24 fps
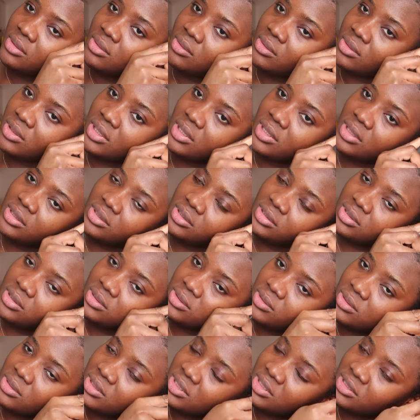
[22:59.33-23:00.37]
Okay,
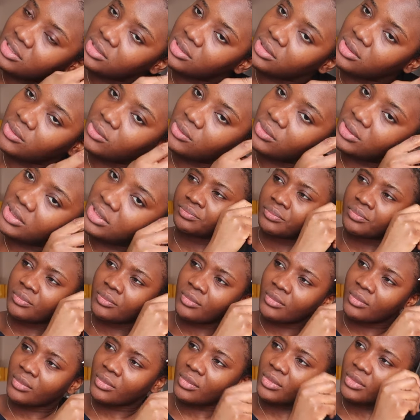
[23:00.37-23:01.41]
slowly, slowly.
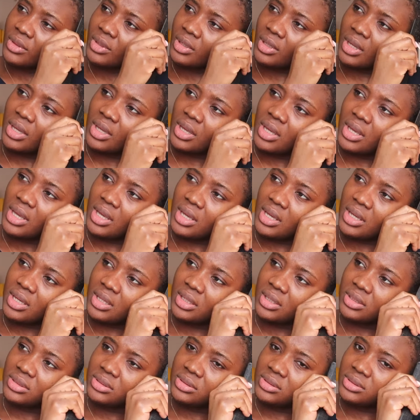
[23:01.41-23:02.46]

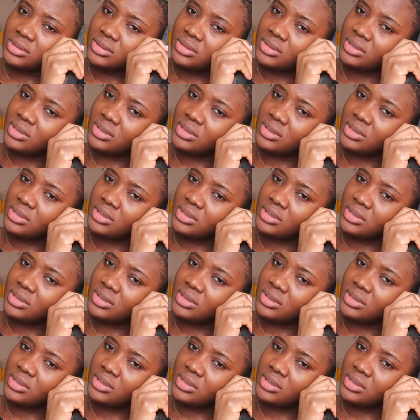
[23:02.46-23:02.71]
And